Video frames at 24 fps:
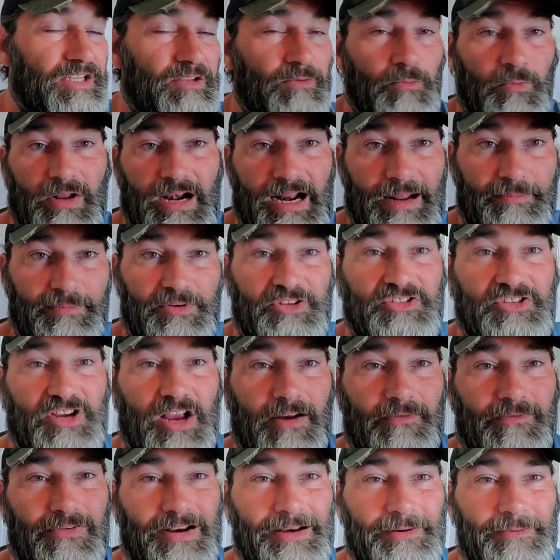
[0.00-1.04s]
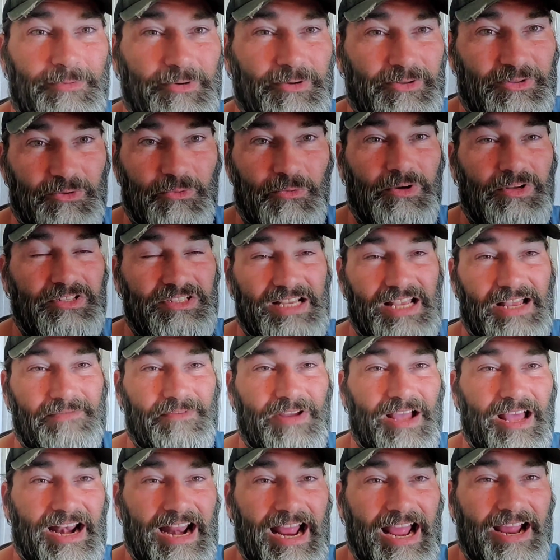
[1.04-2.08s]
What I'm discovering with the ones I've
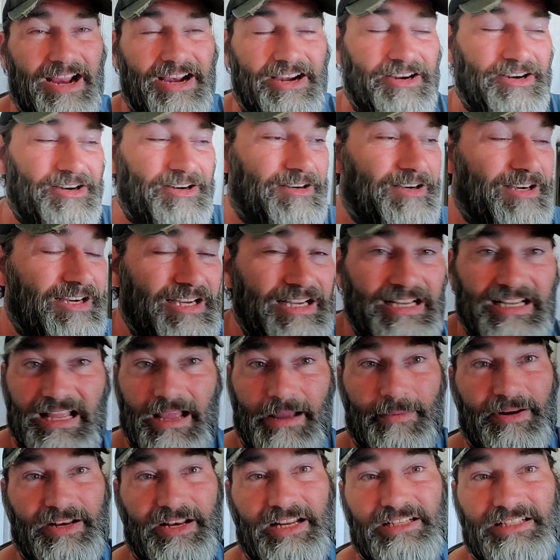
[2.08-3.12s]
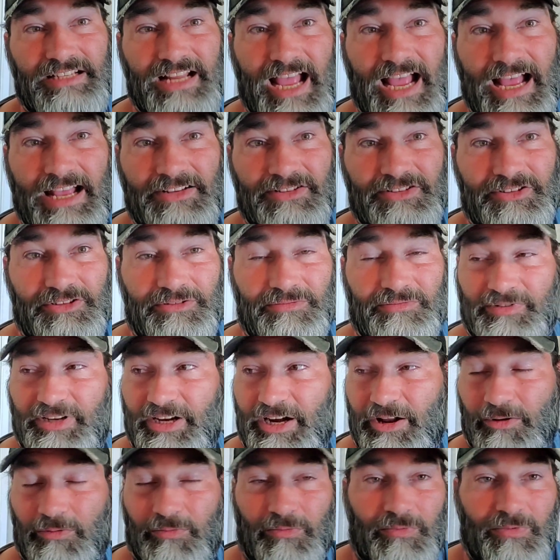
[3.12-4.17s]
got out here, I mean, these guys are,
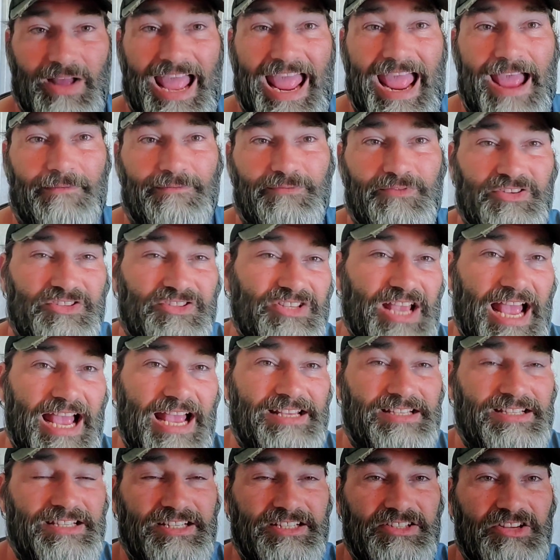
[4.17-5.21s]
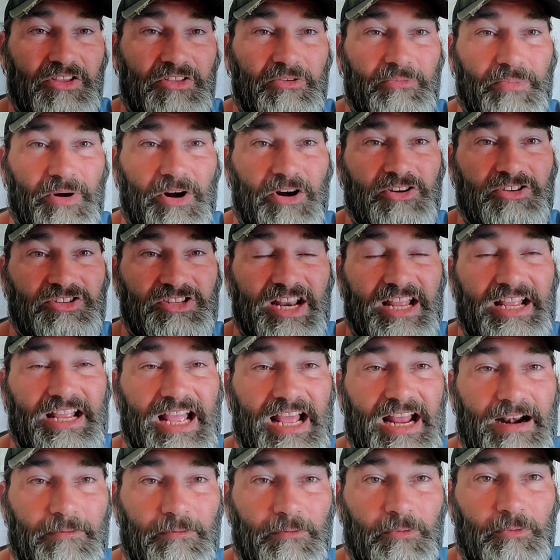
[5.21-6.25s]
half the size of these other birds, and they
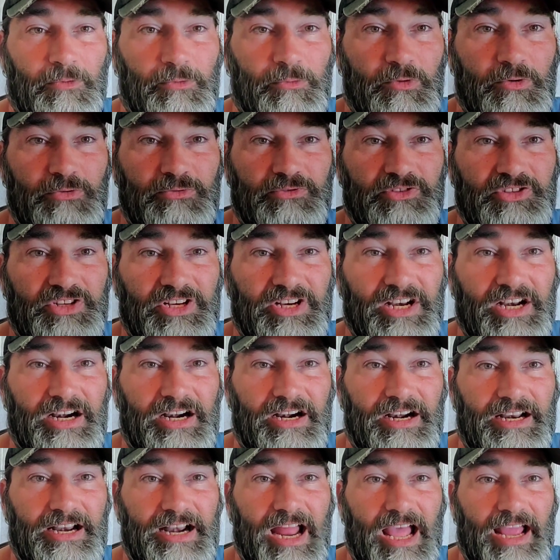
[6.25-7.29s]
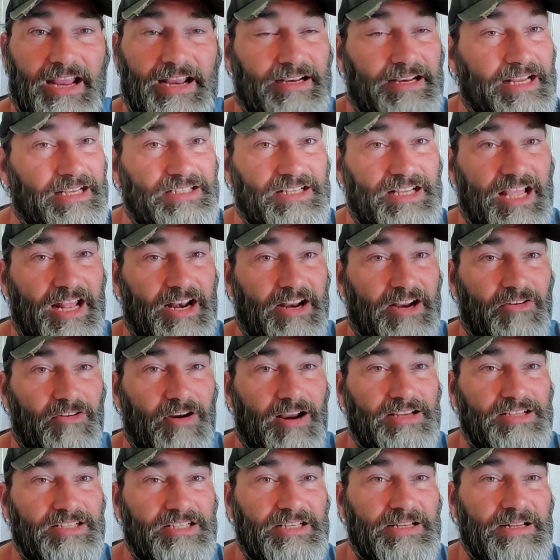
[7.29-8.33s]
kind of roll the roost in there at night. That's kind of
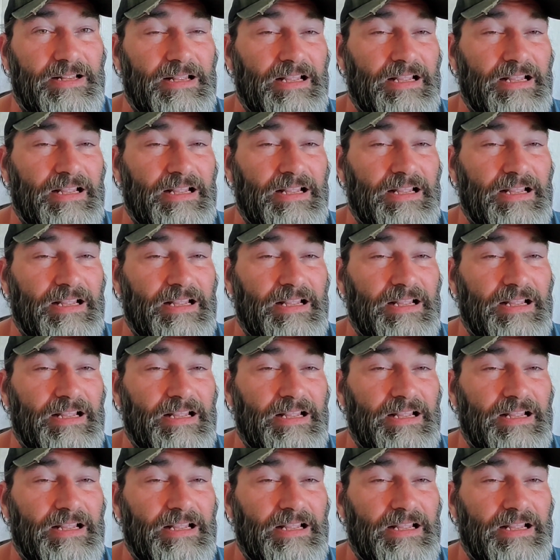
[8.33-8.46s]
crazy,